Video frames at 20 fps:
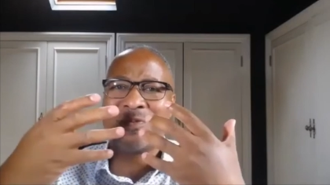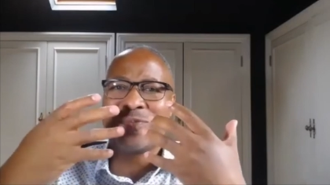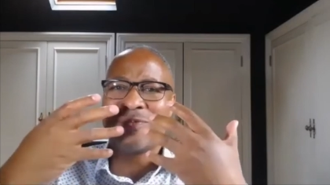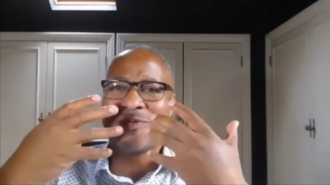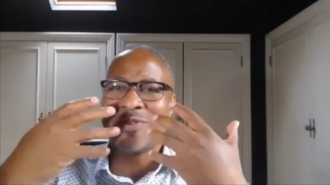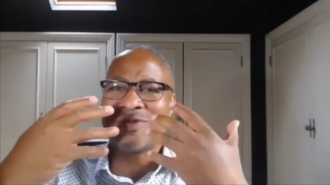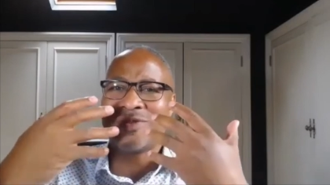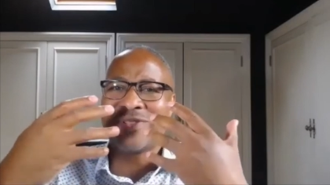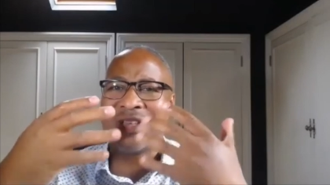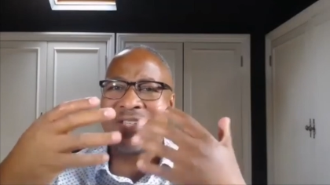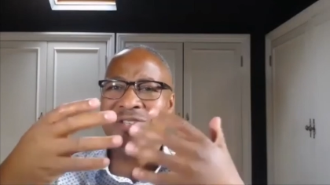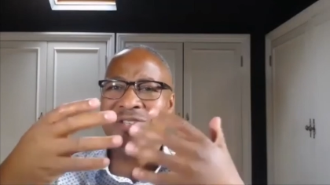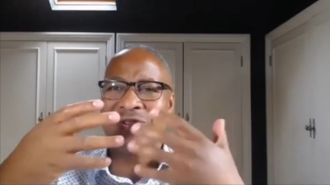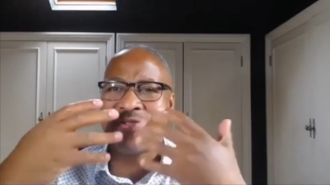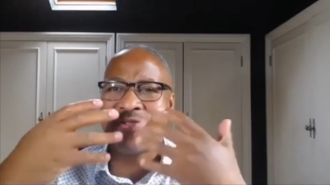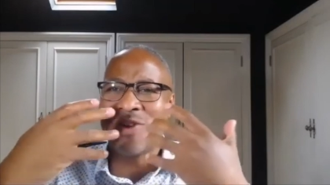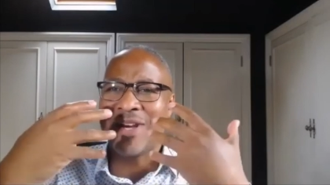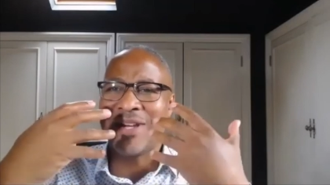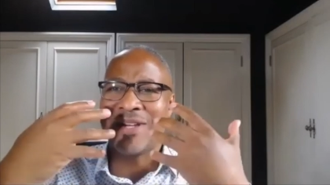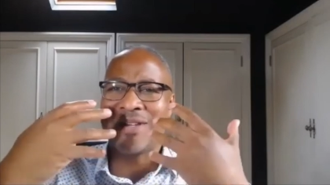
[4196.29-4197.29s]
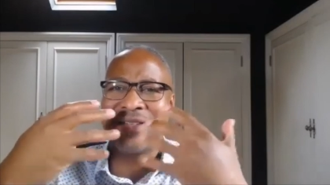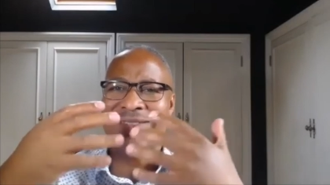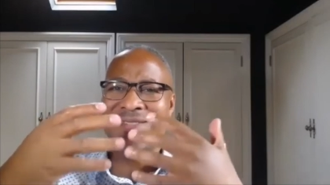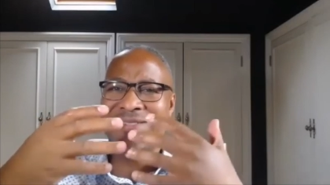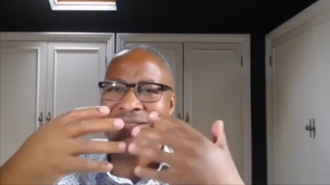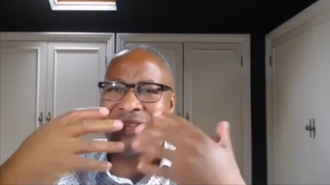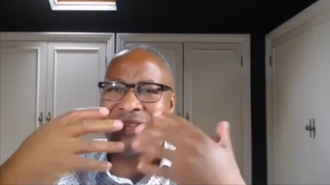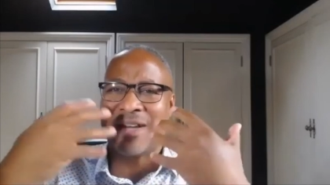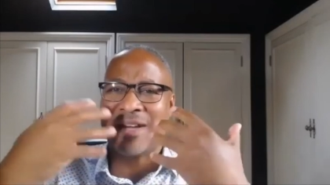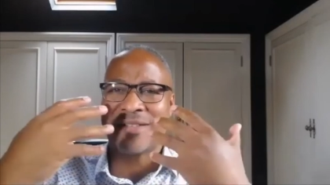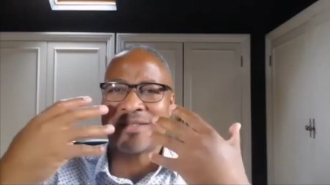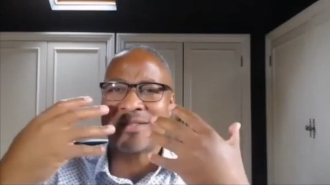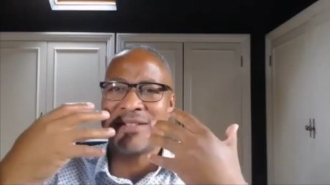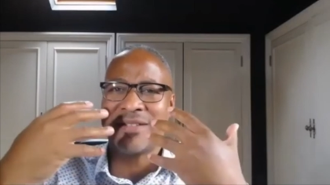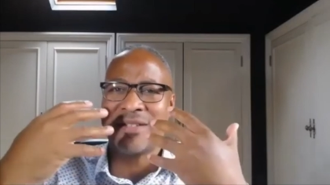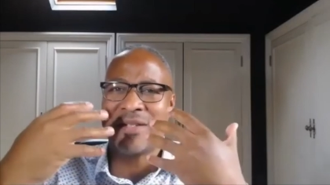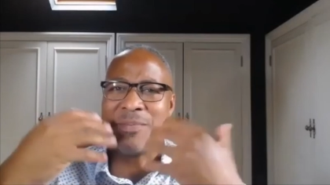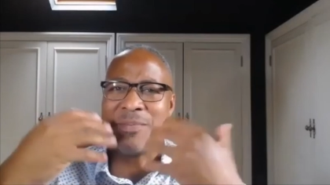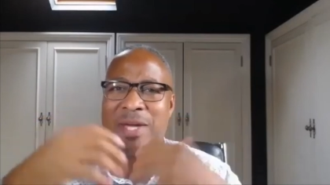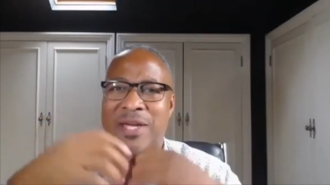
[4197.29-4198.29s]
feels like you're creating this dust
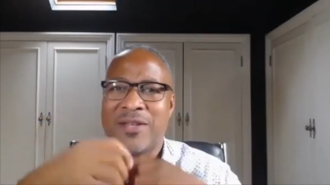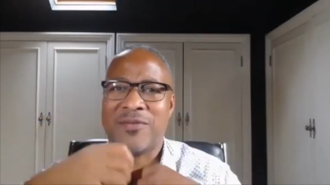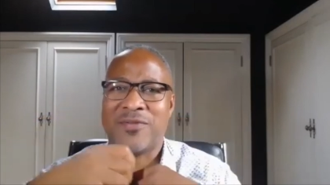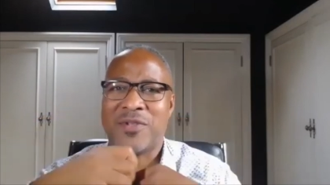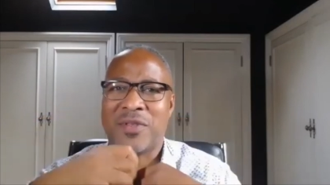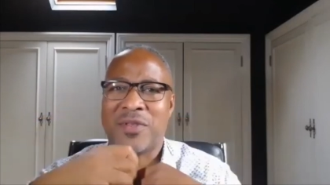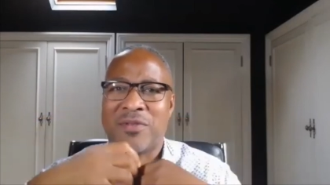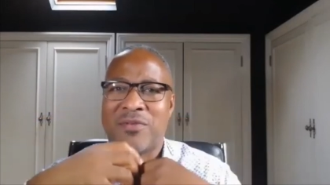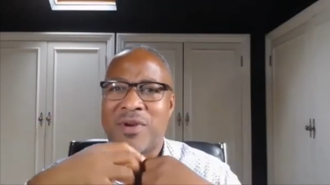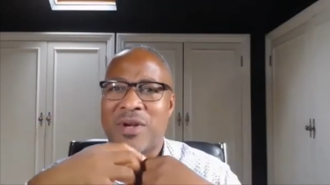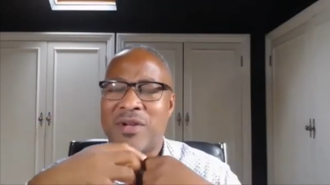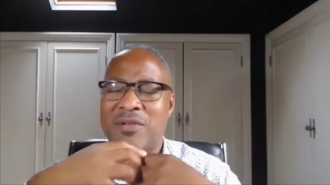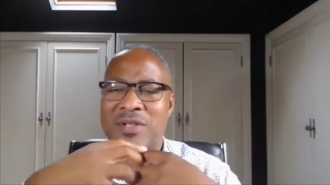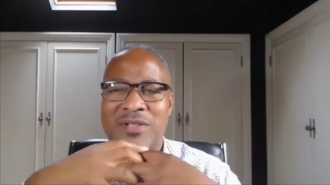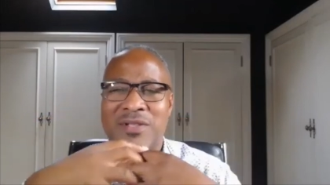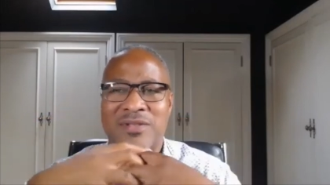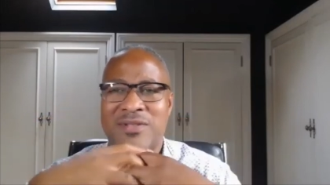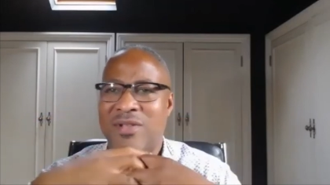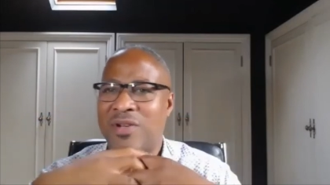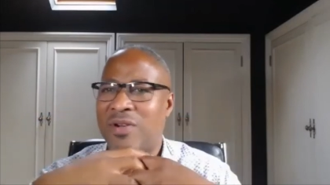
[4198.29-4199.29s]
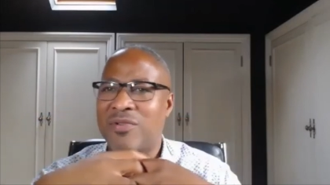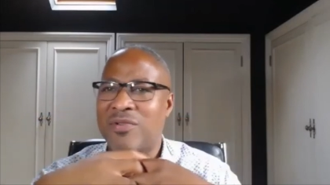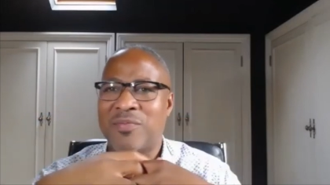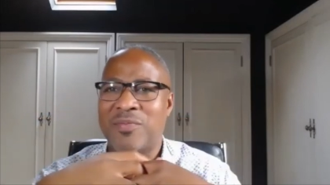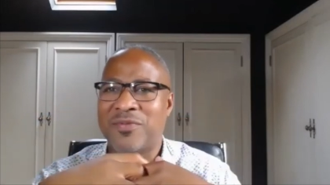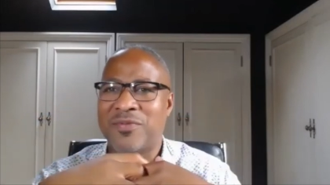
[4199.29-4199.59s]
at the back of your throat. It's a horrible